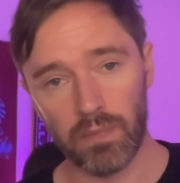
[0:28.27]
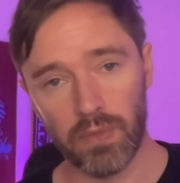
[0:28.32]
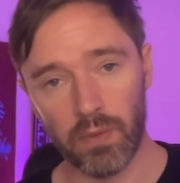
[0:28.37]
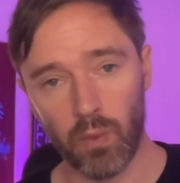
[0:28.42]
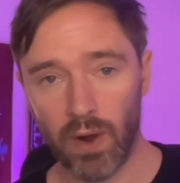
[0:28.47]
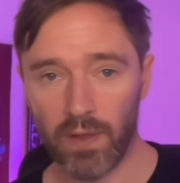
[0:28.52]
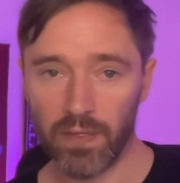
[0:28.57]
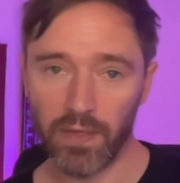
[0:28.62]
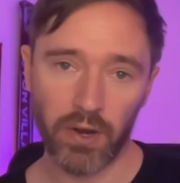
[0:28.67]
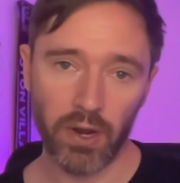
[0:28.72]

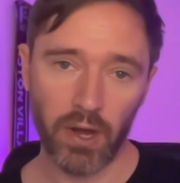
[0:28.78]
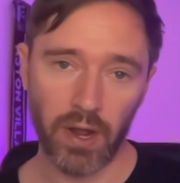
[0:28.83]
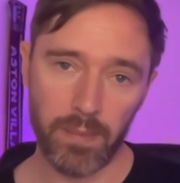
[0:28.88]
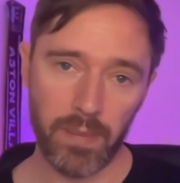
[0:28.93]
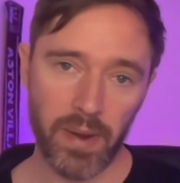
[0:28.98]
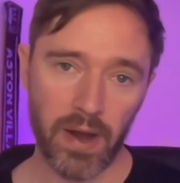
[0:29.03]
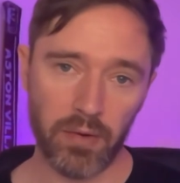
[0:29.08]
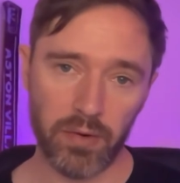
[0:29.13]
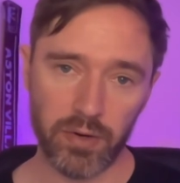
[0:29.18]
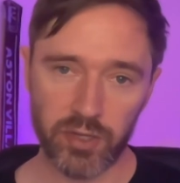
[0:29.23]
when the
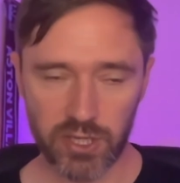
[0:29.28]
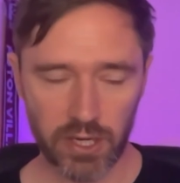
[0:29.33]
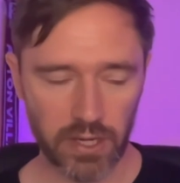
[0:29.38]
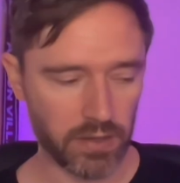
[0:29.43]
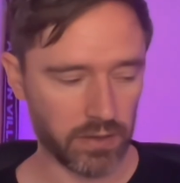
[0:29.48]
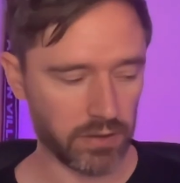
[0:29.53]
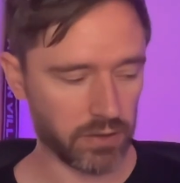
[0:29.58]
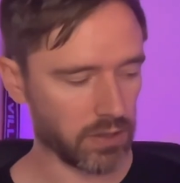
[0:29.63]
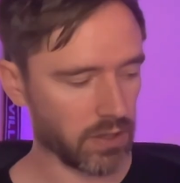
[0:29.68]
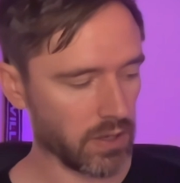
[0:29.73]
nightmare
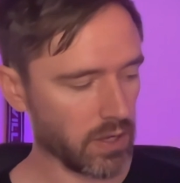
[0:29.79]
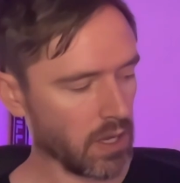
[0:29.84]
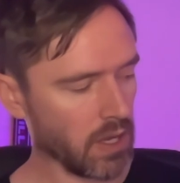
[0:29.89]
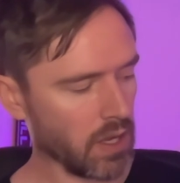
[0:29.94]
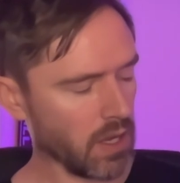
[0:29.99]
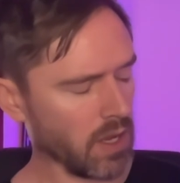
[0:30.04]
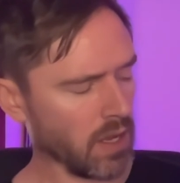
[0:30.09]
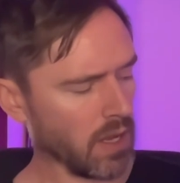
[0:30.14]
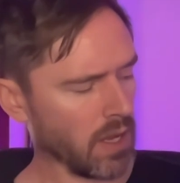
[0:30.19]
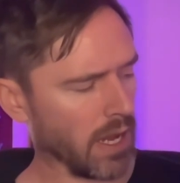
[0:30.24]
returned.
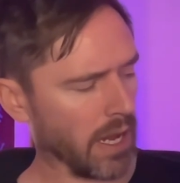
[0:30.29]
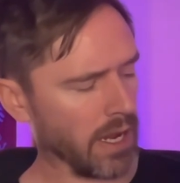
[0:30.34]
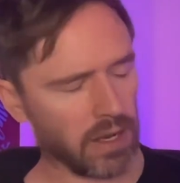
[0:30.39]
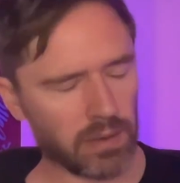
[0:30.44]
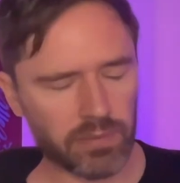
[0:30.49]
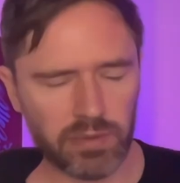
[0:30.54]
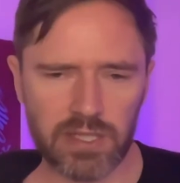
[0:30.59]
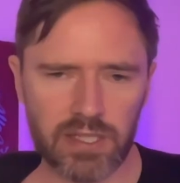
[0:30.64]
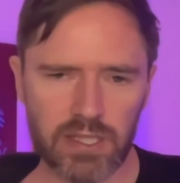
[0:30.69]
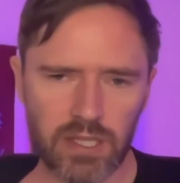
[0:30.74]
And
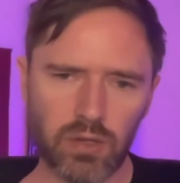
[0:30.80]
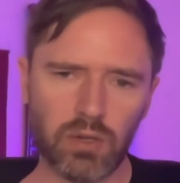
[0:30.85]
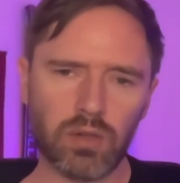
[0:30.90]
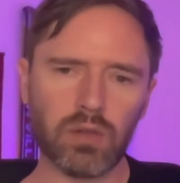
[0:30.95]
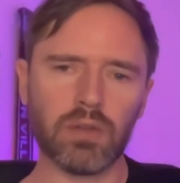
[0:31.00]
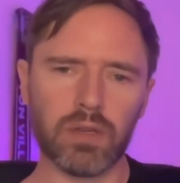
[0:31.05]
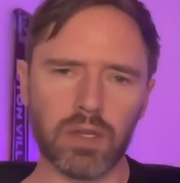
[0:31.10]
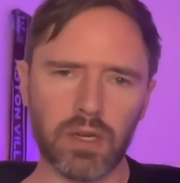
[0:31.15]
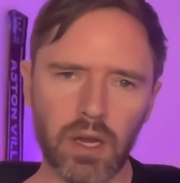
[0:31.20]
I'm still,